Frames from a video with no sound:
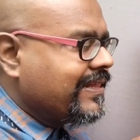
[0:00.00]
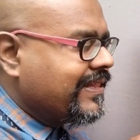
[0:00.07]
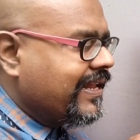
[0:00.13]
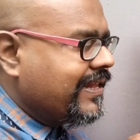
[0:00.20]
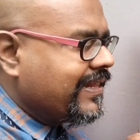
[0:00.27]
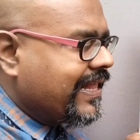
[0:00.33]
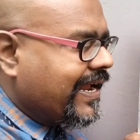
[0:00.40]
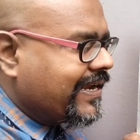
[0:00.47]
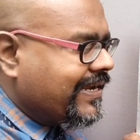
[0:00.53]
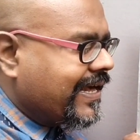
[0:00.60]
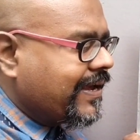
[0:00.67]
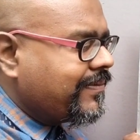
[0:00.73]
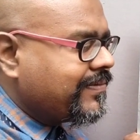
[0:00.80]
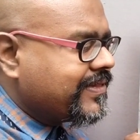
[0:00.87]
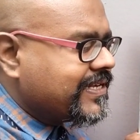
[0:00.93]
Then that
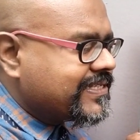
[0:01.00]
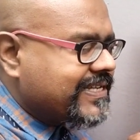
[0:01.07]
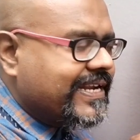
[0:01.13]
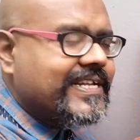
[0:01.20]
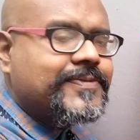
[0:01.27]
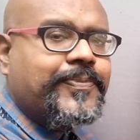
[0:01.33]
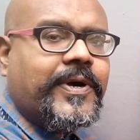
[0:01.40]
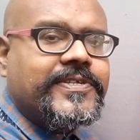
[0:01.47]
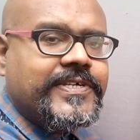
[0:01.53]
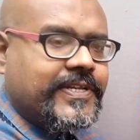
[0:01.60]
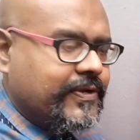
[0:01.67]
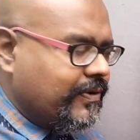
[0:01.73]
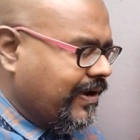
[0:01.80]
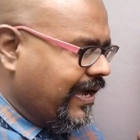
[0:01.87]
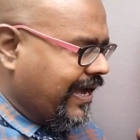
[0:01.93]
time this side is
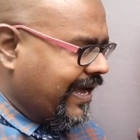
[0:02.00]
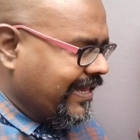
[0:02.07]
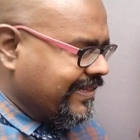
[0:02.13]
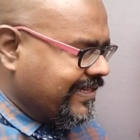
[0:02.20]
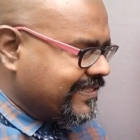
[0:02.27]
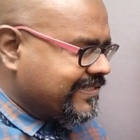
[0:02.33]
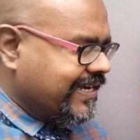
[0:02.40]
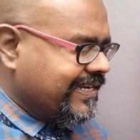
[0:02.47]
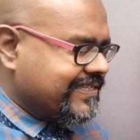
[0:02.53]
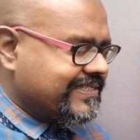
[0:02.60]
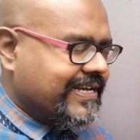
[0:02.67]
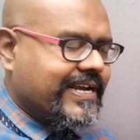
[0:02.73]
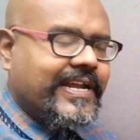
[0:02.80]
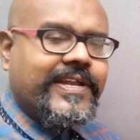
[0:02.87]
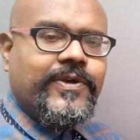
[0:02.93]
positive and this side
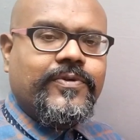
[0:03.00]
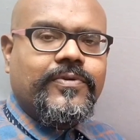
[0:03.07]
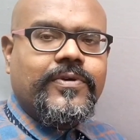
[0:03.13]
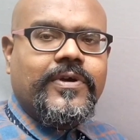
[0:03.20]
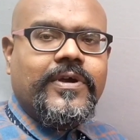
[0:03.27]
is negative.